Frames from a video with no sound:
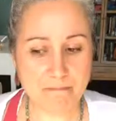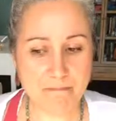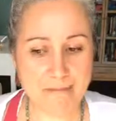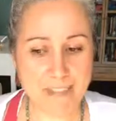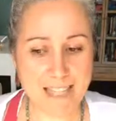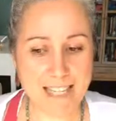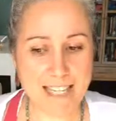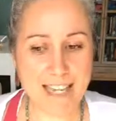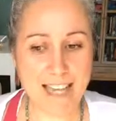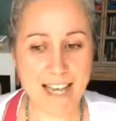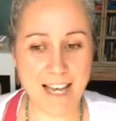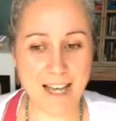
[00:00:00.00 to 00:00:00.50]

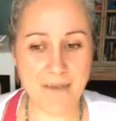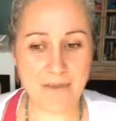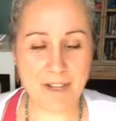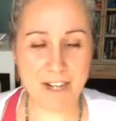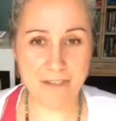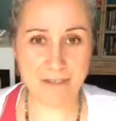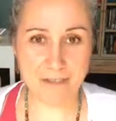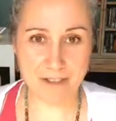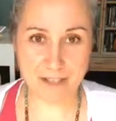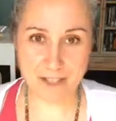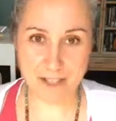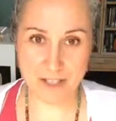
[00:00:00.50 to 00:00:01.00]
yeah,
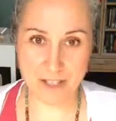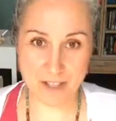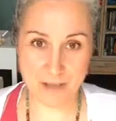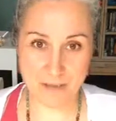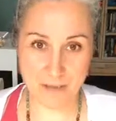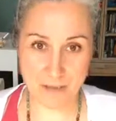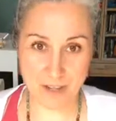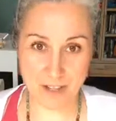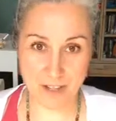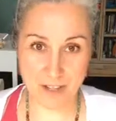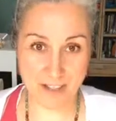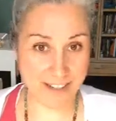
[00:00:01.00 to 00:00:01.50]
whatever it is you
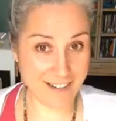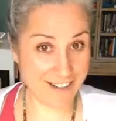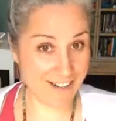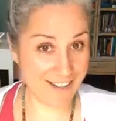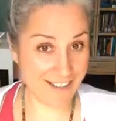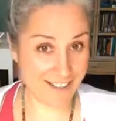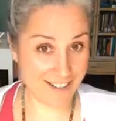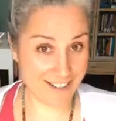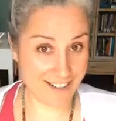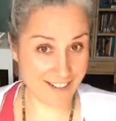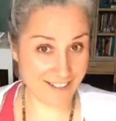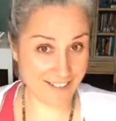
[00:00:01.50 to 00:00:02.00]
want, I
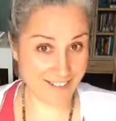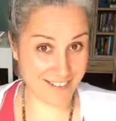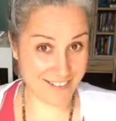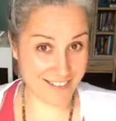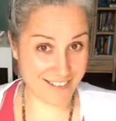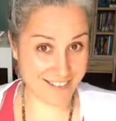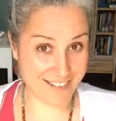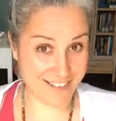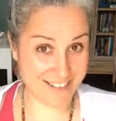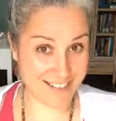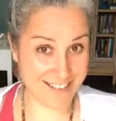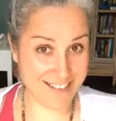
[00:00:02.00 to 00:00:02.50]
think I know what
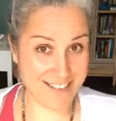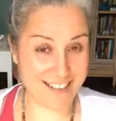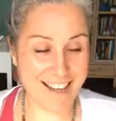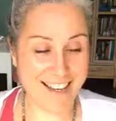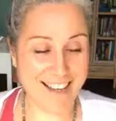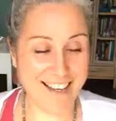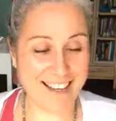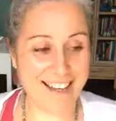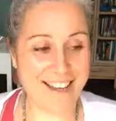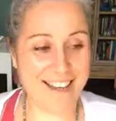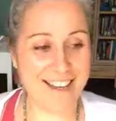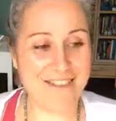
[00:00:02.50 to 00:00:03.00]
it is,
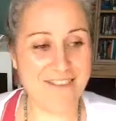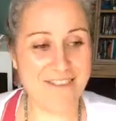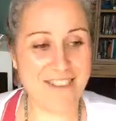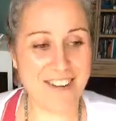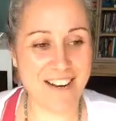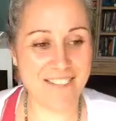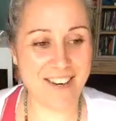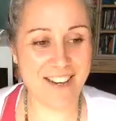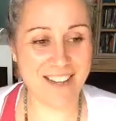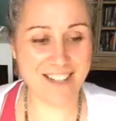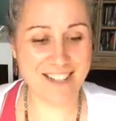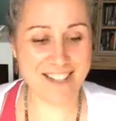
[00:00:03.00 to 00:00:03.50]
but
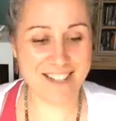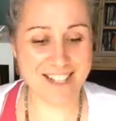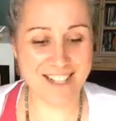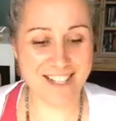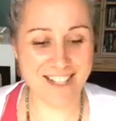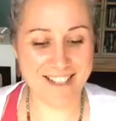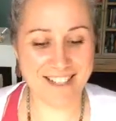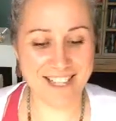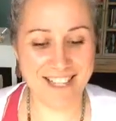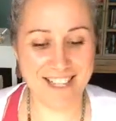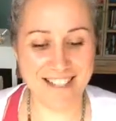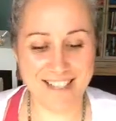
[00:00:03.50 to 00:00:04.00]
I'm not going to
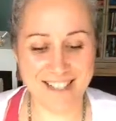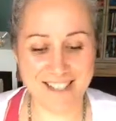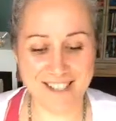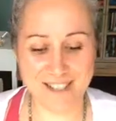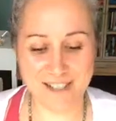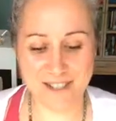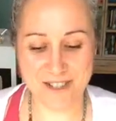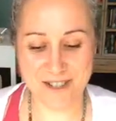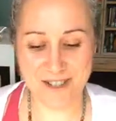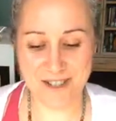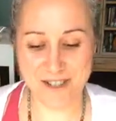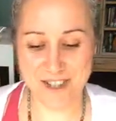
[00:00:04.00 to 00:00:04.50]
share that. That's
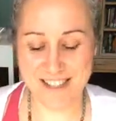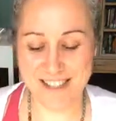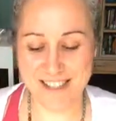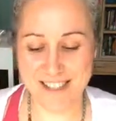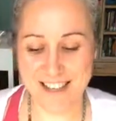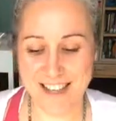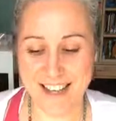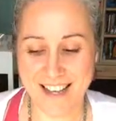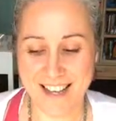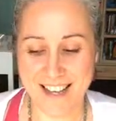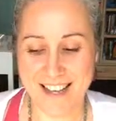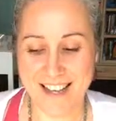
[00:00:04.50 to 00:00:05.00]
your choice.
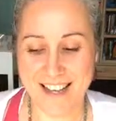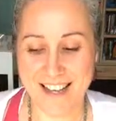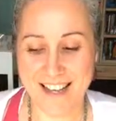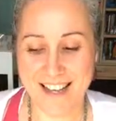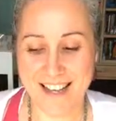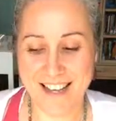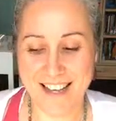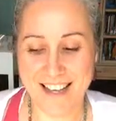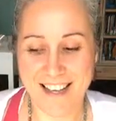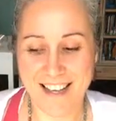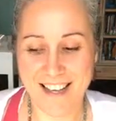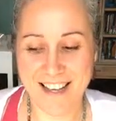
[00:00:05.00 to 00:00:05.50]

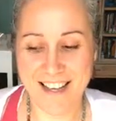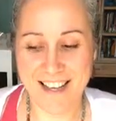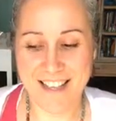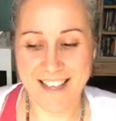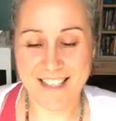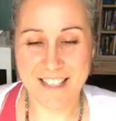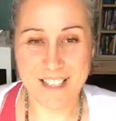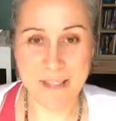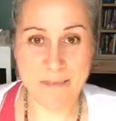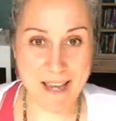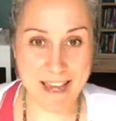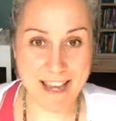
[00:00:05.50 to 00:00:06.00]

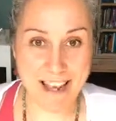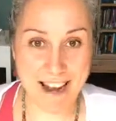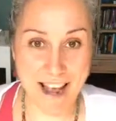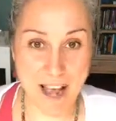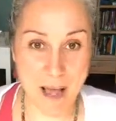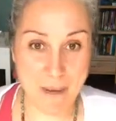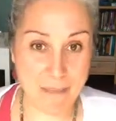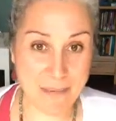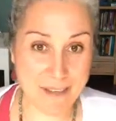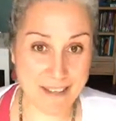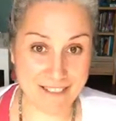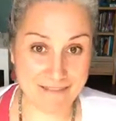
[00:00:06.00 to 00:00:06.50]
Just make it
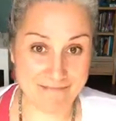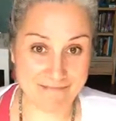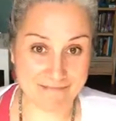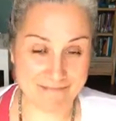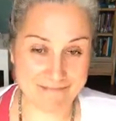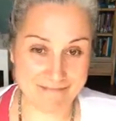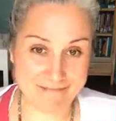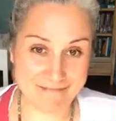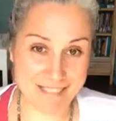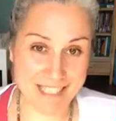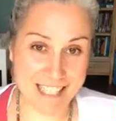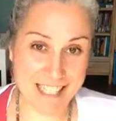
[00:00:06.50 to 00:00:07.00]
happen.
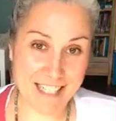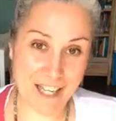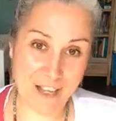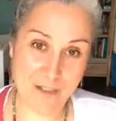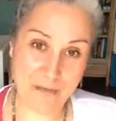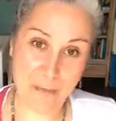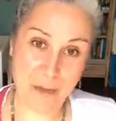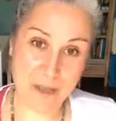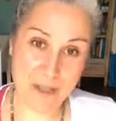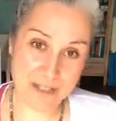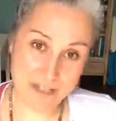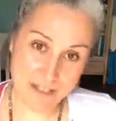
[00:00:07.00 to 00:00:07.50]

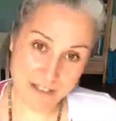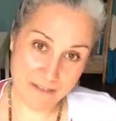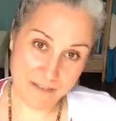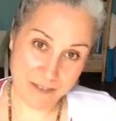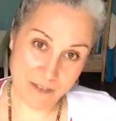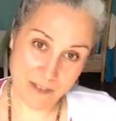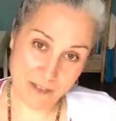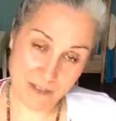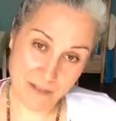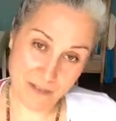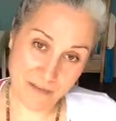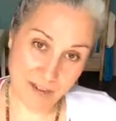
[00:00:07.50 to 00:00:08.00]
Enough
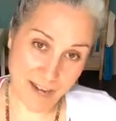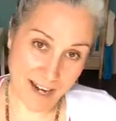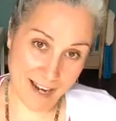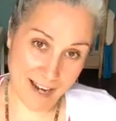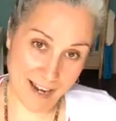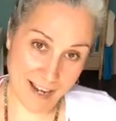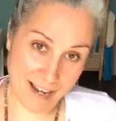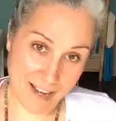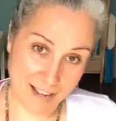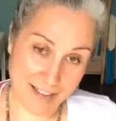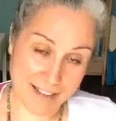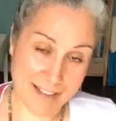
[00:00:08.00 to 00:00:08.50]
pussyfooting
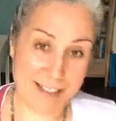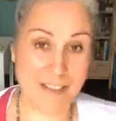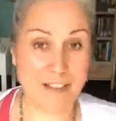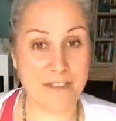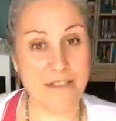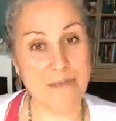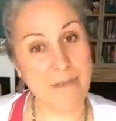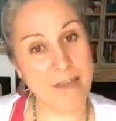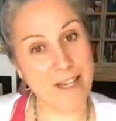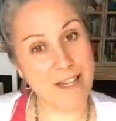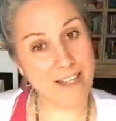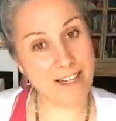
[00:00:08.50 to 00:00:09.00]
around,
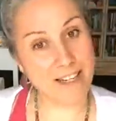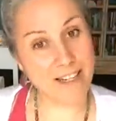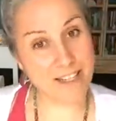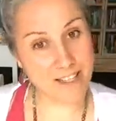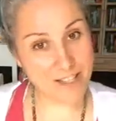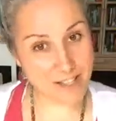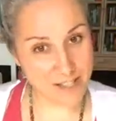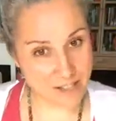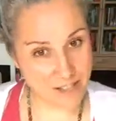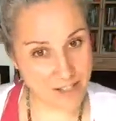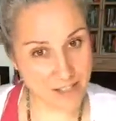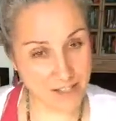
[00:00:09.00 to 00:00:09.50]
enough making
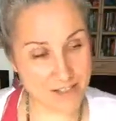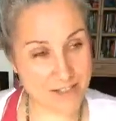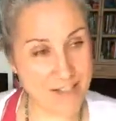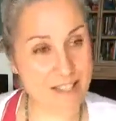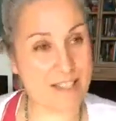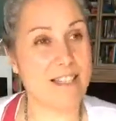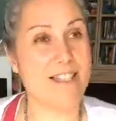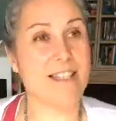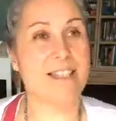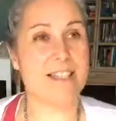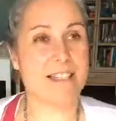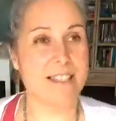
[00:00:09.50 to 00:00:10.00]

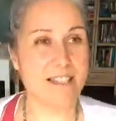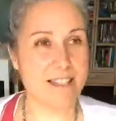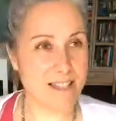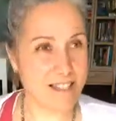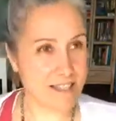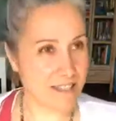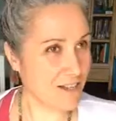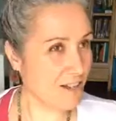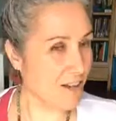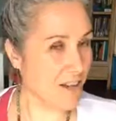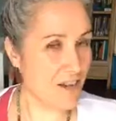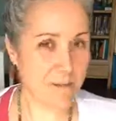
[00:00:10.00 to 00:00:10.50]
excuses. The
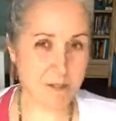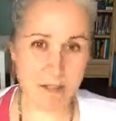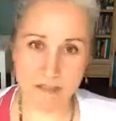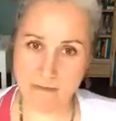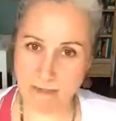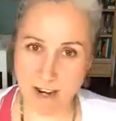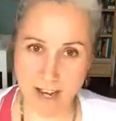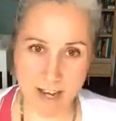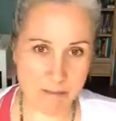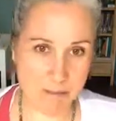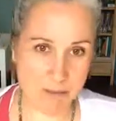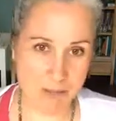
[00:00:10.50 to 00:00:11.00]
time is
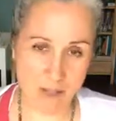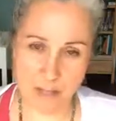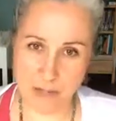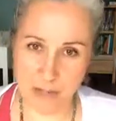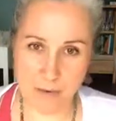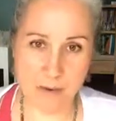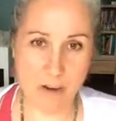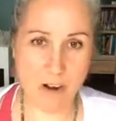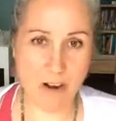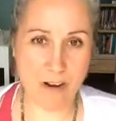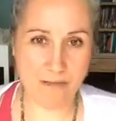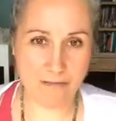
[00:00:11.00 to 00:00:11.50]
ripe.
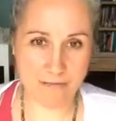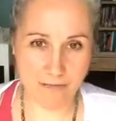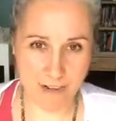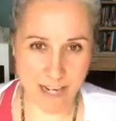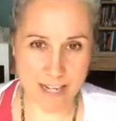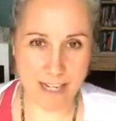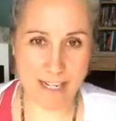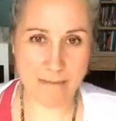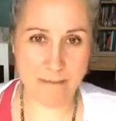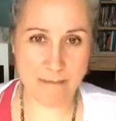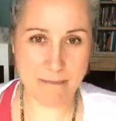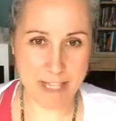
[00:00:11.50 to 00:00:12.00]
You are
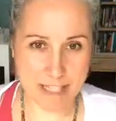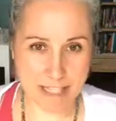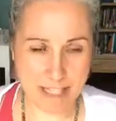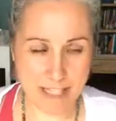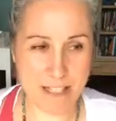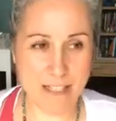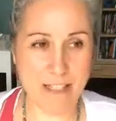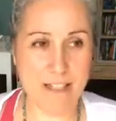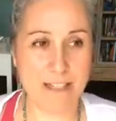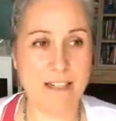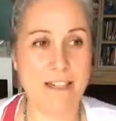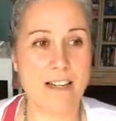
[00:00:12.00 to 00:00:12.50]
ready, my
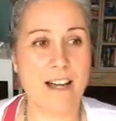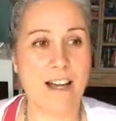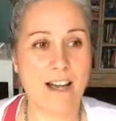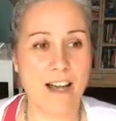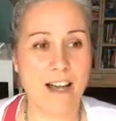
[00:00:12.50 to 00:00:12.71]
dear.